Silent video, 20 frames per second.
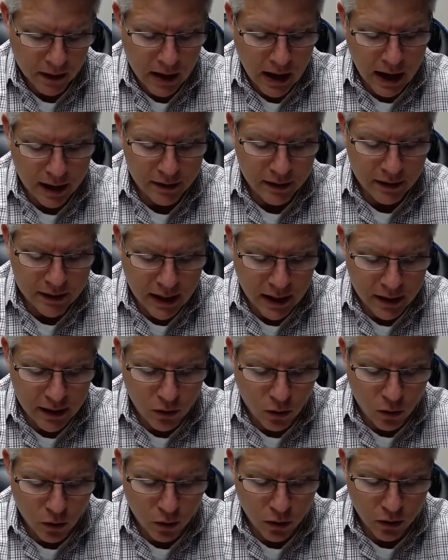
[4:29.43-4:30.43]
And the ten
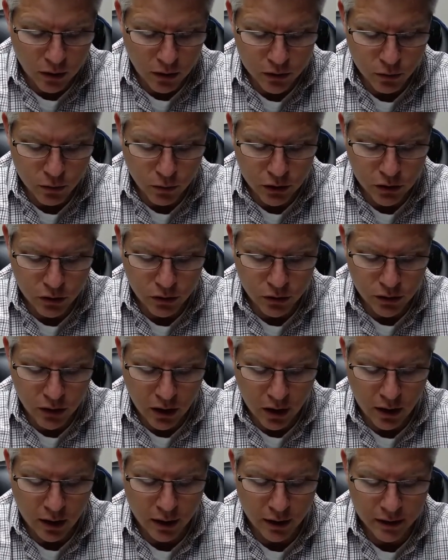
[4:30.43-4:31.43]
horns which you
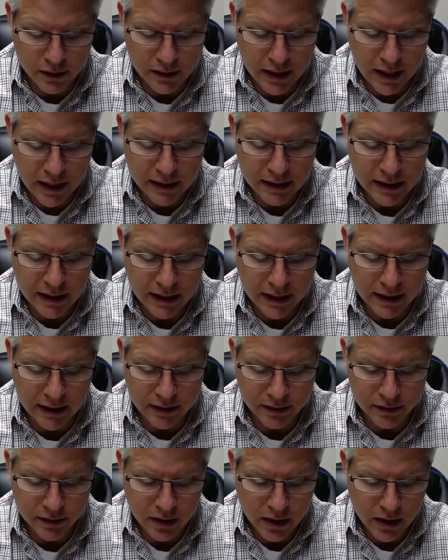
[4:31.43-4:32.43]
saw are ten
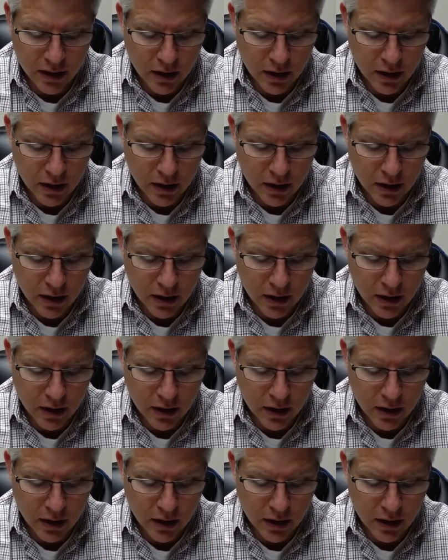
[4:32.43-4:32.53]
kings